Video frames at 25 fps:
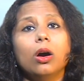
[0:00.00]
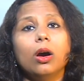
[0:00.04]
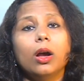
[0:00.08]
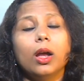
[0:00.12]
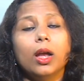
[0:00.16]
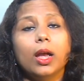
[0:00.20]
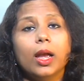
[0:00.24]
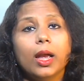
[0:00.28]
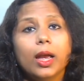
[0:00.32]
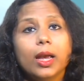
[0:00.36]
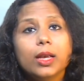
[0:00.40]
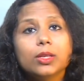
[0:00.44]

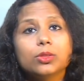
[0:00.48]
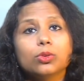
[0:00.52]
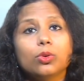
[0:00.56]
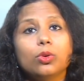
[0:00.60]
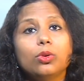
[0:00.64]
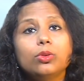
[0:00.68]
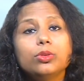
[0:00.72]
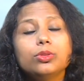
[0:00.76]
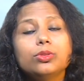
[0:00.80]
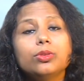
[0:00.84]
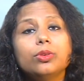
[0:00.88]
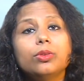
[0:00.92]
has
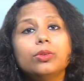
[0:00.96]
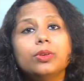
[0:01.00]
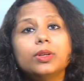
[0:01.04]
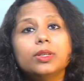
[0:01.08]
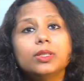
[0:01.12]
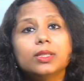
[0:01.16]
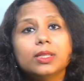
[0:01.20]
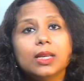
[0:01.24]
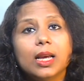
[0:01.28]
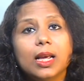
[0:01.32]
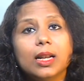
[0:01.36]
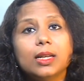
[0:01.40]
also
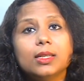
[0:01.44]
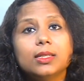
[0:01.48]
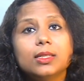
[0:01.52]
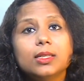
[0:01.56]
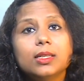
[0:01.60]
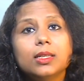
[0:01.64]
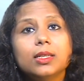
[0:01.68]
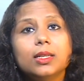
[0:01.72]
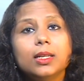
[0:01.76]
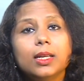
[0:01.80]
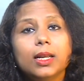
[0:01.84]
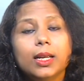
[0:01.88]

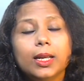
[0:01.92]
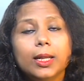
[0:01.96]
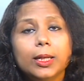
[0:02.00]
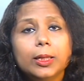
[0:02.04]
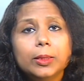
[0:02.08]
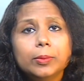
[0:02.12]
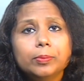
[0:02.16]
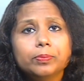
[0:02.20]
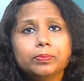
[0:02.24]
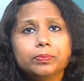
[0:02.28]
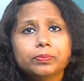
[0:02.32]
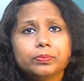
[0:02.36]
resulted
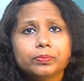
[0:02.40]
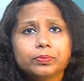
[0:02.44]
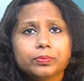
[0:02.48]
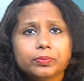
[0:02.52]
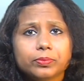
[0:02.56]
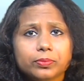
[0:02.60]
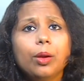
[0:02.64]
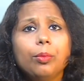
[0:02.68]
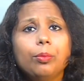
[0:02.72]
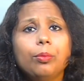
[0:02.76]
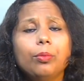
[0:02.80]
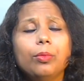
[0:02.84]
in
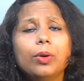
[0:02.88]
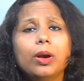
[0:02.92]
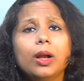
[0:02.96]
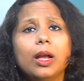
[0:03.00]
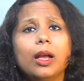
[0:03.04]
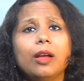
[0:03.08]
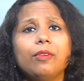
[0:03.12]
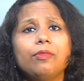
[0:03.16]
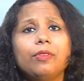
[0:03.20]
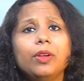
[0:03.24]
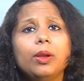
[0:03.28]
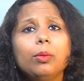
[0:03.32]

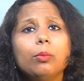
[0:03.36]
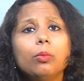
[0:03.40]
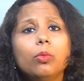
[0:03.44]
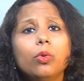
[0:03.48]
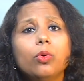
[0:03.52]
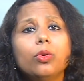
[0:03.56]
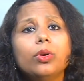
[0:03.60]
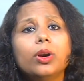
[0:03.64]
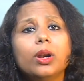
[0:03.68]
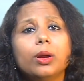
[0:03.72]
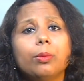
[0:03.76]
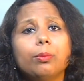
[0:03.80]
having
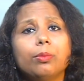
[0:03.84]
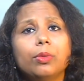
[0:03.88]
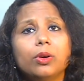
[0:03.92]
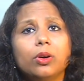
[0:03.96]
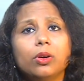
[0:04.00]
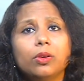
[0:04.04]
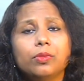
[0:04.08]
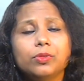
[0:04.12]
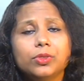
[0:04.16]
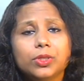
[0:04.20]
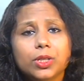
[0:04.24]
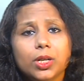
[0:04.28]
more number
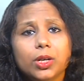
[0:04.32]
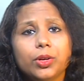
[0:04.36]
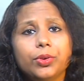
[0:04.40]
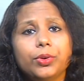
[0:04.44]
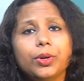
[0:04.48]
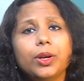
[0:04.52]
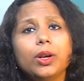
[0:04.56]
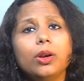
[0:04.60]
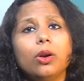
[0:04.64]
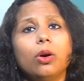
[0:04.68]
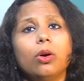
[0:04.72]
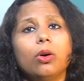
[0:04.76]
of
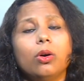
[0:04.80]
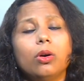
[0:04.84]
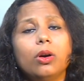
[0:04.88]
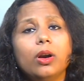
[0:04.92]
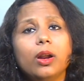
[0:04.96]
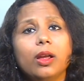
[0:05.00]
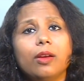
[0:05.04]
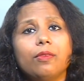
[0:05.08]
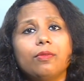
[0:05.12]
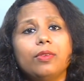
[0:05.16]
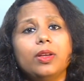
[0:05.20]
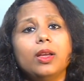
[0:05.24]
children or
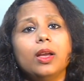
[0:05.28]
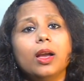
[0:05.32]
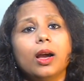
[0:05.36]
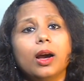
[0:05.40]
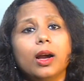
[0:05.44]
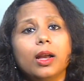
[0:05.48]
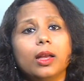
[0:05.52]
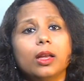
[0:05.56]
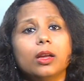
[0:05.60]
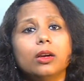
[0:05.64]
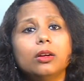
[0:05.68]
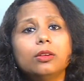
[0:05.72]
having
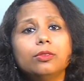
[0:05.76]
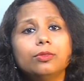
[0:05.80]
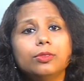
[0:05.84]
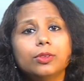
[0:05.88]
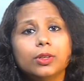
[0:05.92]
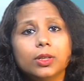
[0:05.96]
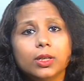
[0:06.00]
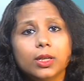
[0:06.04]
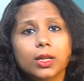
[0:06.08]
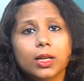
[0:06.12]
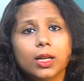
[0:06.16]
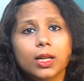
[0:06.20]
higher
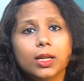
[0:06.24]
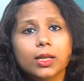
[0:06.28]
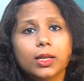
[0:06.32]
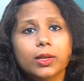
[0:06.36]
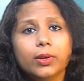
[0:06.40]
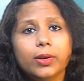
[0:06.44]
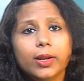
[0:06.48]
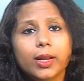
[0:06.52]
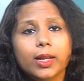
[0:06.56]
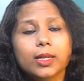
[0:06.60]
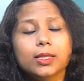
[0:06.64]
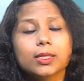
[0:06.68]
fertility
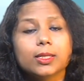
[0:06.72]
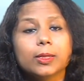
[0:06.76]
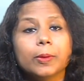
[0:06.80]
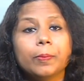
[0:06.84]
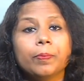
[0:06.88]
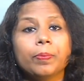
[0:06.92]
rates.